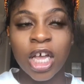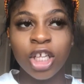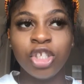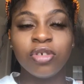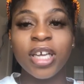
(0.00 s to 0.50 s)

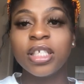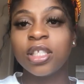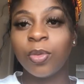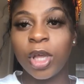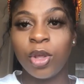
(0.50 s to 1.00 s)
dress
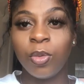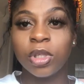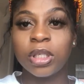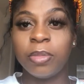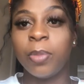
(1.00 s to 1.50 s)
the way you
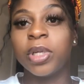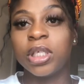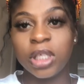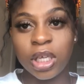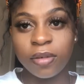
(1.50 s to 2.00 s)
want to be
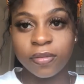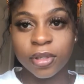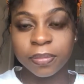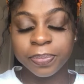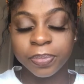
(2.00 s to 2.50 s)

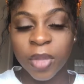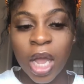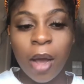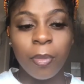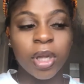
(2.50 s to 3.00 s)
perceived,
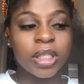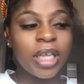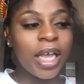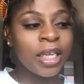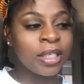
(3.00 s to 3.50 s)
but
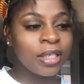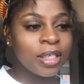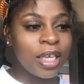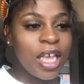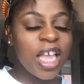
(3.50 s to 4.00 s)

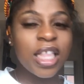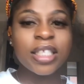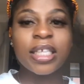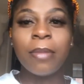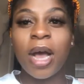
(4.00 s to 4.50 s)
then in the
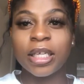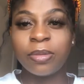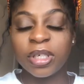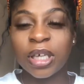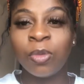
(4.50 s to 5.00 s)
same
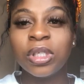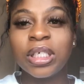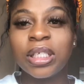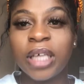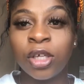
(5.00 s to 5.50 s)
aspect I want
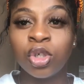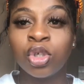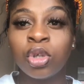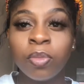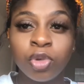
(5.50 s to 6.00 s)
to say,
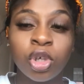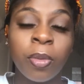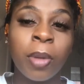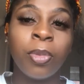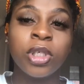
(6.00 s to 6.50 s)
stop
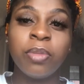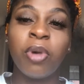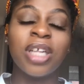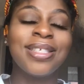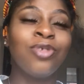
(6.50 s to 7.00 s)
showing body
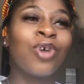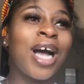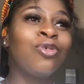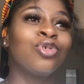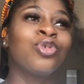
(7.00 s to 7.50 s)
parts. You
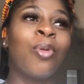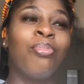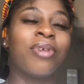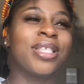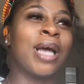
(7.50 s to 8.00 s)
cannot show
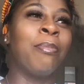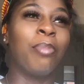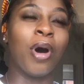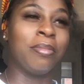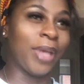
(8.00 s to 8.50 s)
breasts and
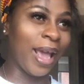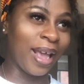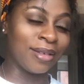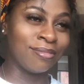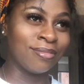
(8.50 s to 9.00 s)
bum,
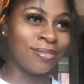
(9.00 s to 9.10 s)
yeah,